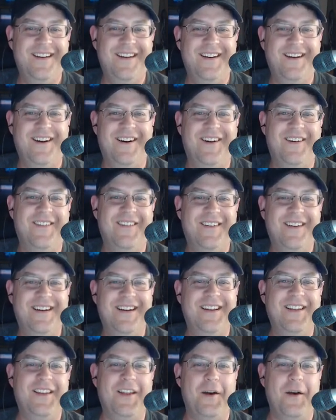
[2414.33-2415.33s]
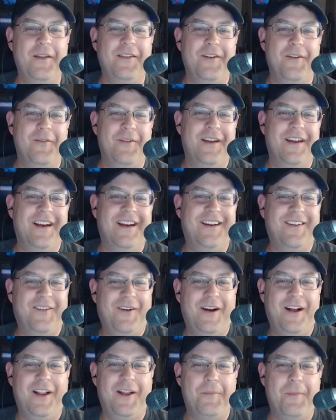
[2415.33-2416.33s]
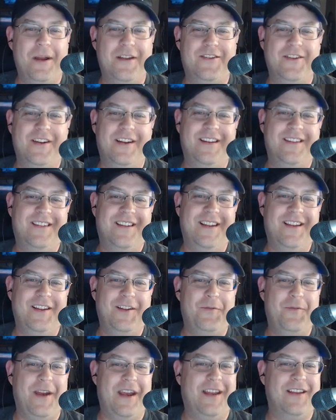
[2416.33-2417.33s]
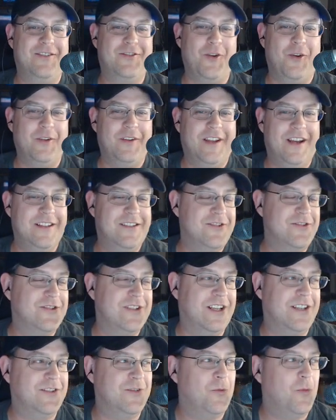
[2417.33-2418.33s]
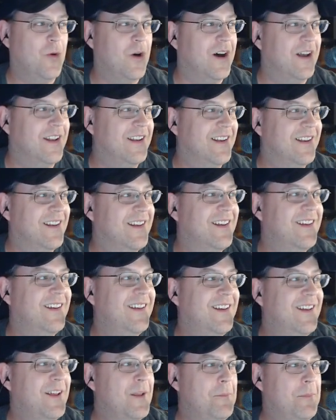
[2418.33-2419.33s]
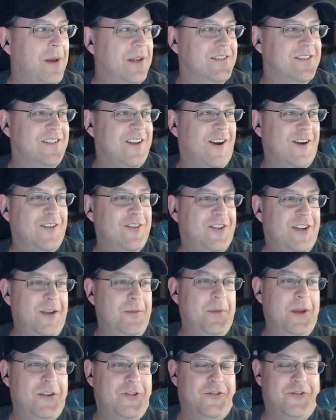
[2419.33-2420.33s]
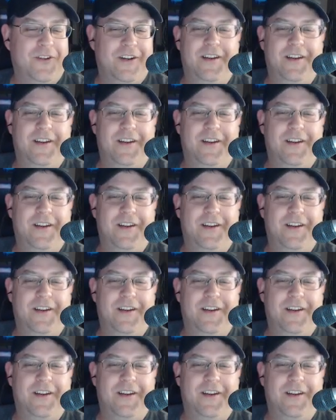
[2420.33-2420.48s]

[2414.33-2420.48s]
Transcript: Oh, well, I said the Vegas Golden Knights are 6-1, best start in team history.